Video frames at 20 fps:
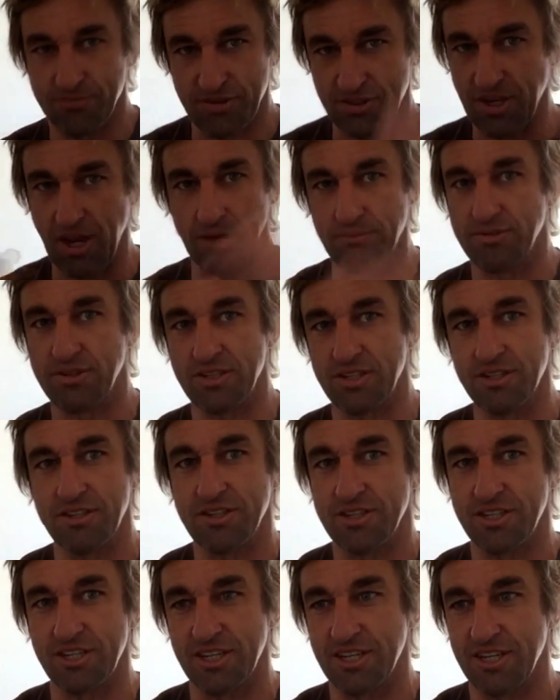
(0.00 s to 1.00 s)

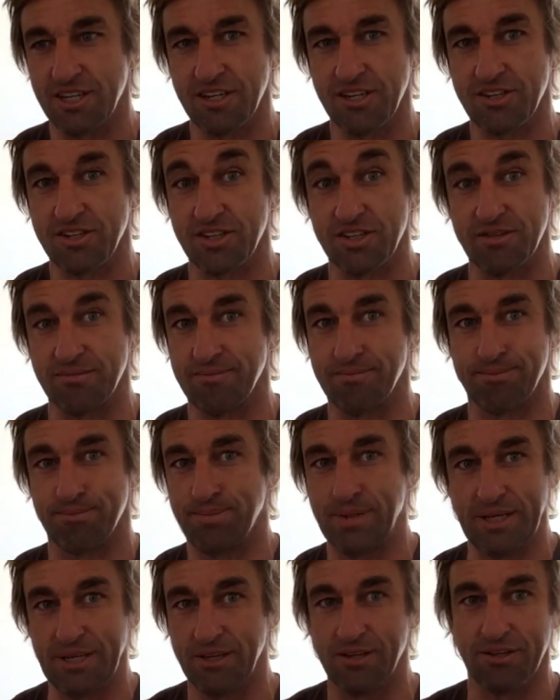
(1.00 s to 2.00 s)
substances and
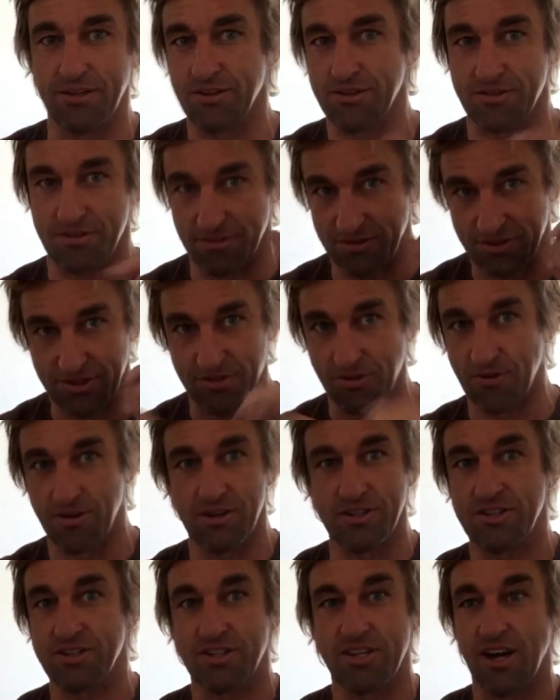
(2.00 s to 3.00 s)
pills and
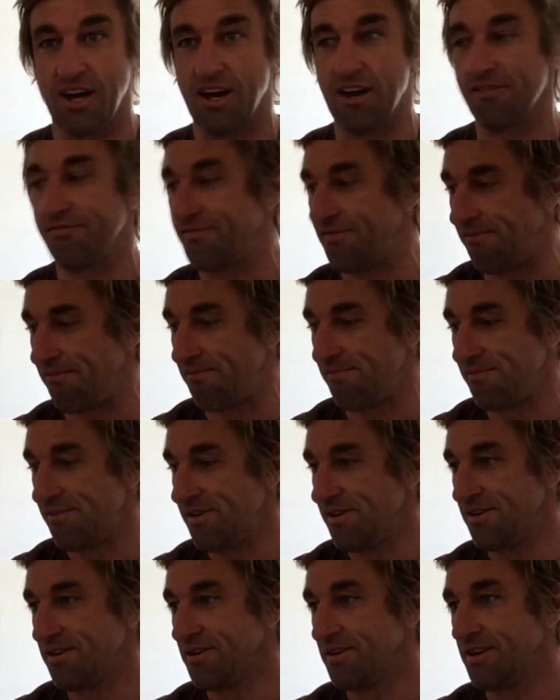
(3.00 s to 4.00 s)
snorting stuff. And
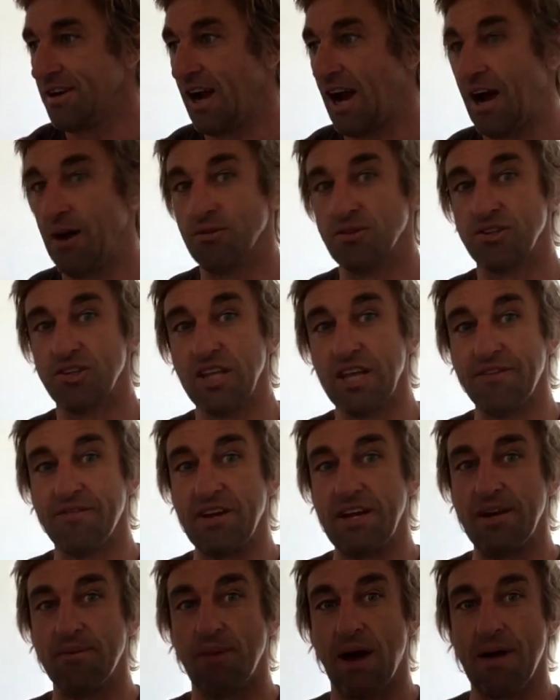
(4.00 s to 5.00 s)
I was
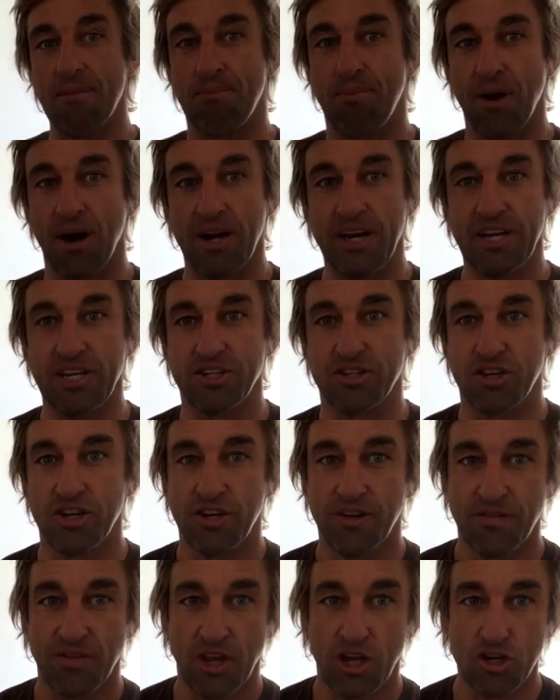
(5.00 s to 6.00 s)
living in my buddy's
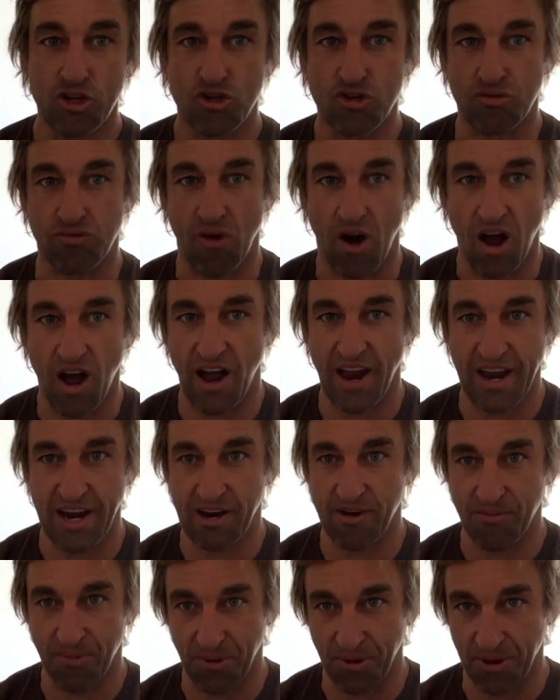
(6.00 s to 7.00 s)

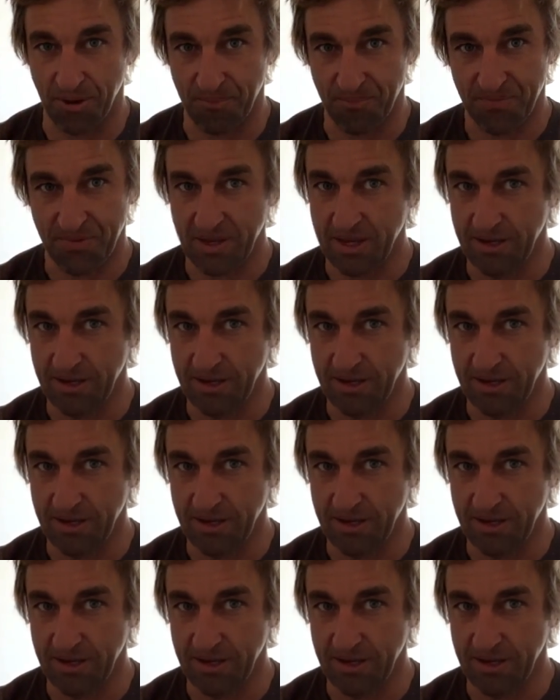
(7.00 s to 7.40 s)
drying room.